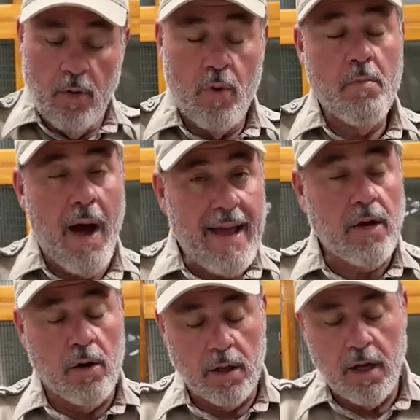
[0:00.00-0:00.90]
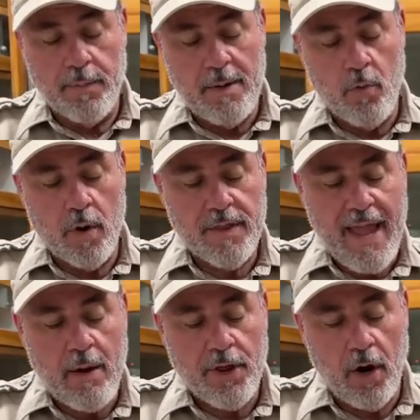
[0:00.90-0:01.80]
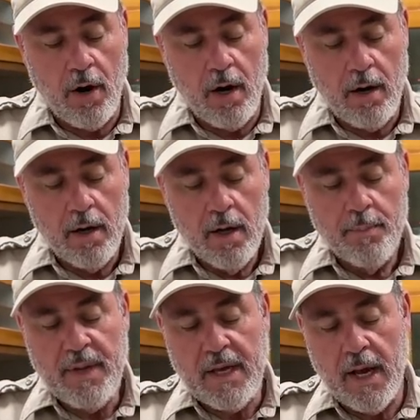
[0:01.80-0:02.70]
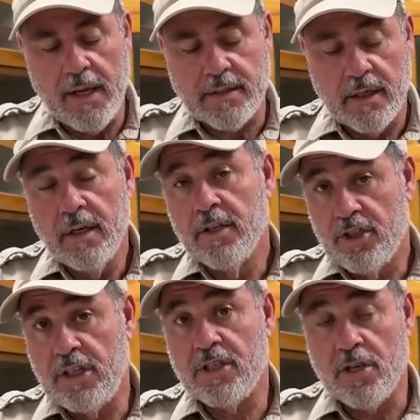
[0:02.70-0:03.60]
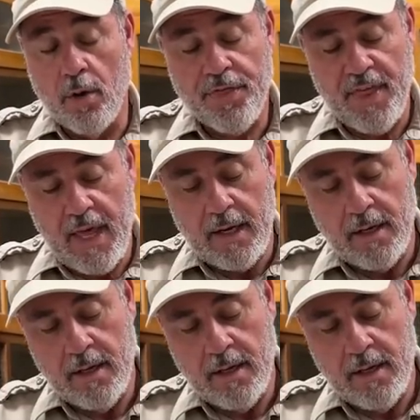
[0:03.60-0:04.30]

We might go a little bit more than that with her because she's so thin.